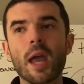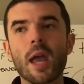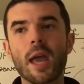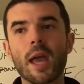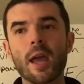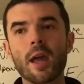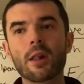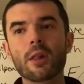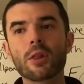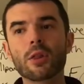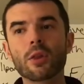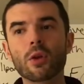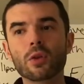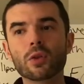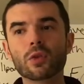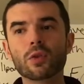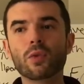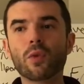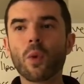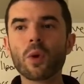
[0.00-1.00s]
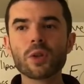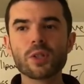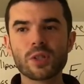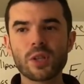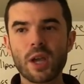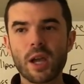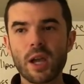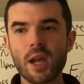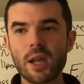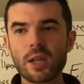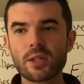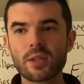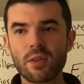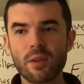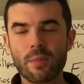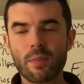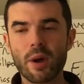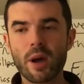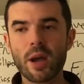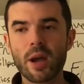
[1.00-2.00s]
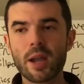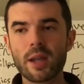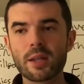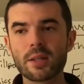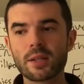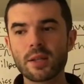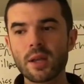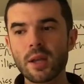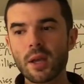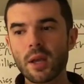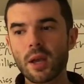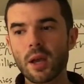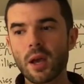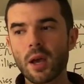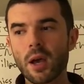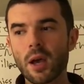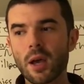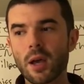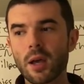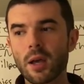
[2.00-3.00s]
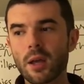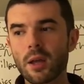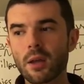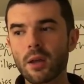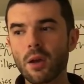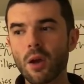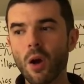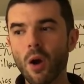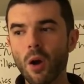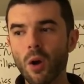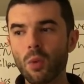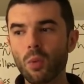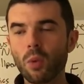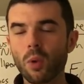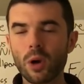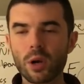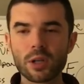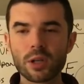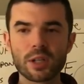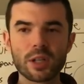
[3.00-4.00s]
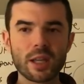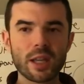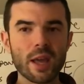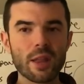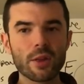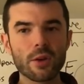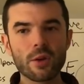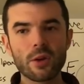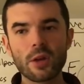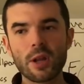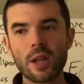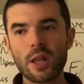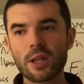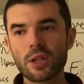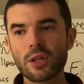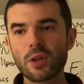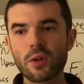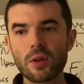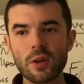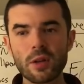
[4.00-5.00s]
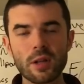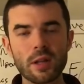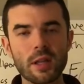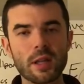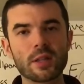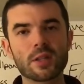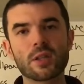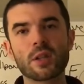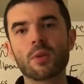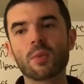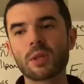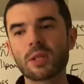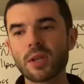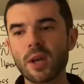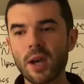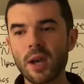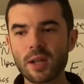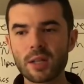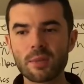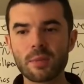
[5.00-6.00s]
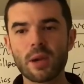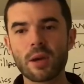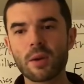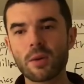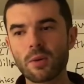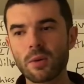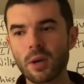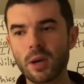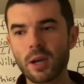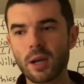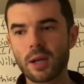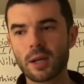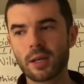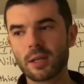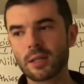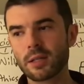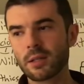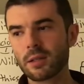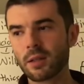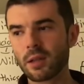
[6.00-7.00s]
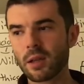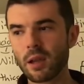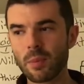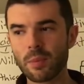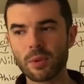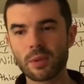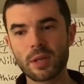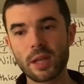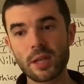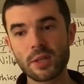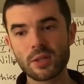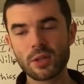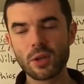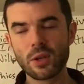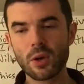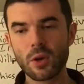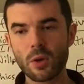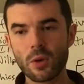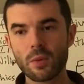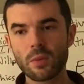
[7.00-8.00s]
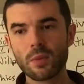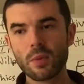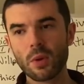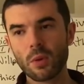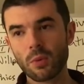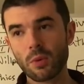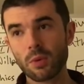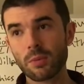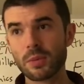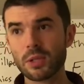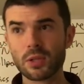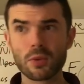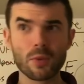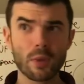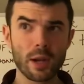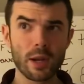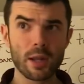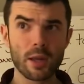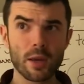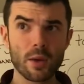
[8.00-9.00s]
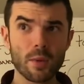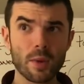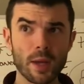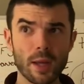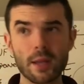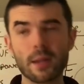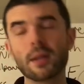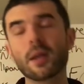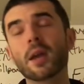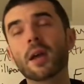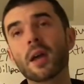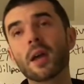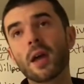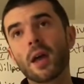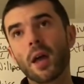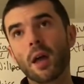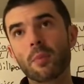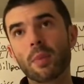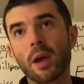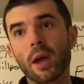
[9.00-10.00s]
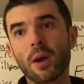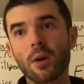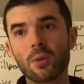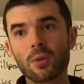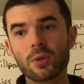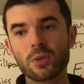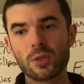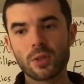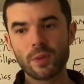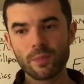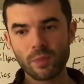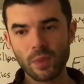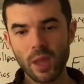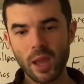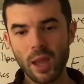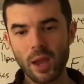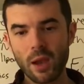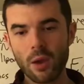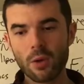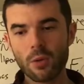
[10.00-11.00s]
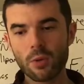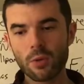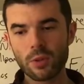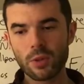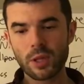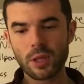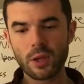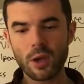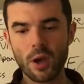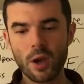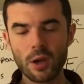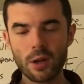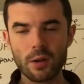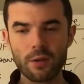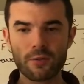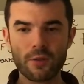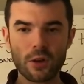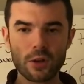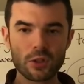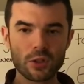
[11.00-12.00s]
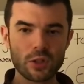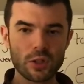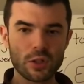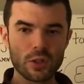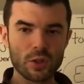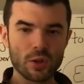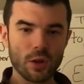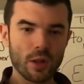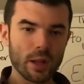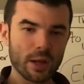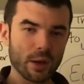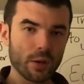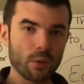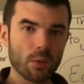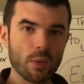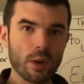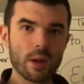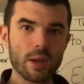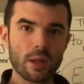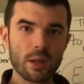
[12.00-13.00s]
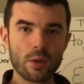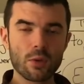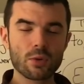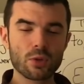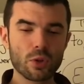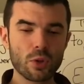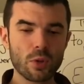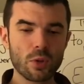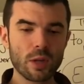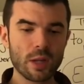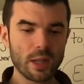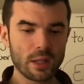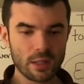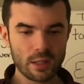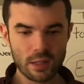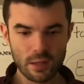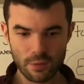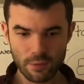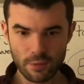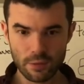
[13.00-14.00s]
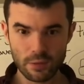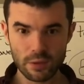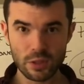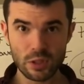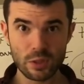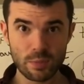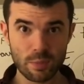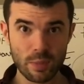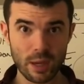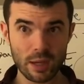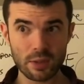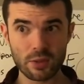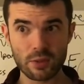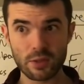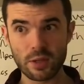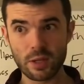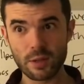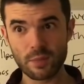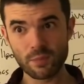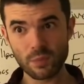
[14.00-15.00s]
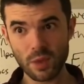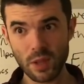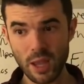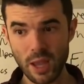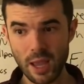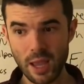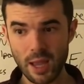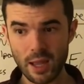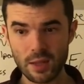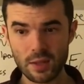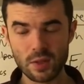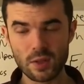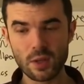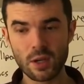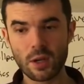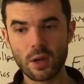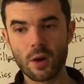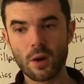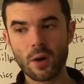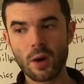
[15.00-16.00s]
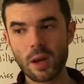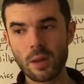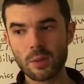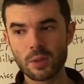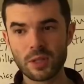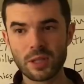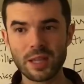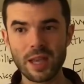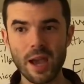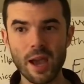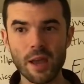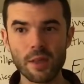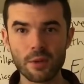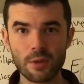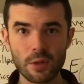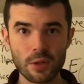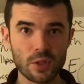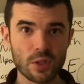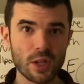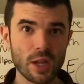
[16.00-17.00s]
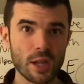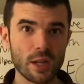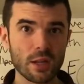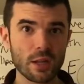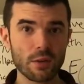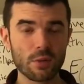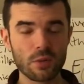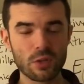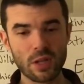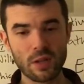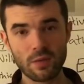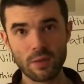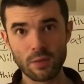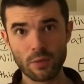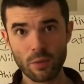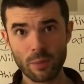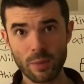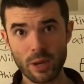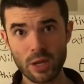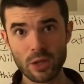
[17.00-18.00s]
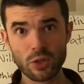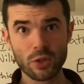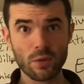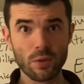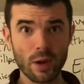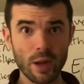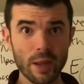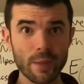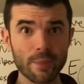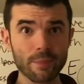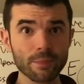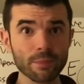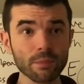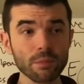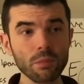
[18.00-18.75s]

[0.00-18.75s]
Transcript: And those four sides of the mind uh, work together in unity, etc. We talked about uh, a couple of days ago with Mr. Radiohead about how the cognitive functions are like a radio tuning into different spectra and uh, are able to gather and send and receive information, right?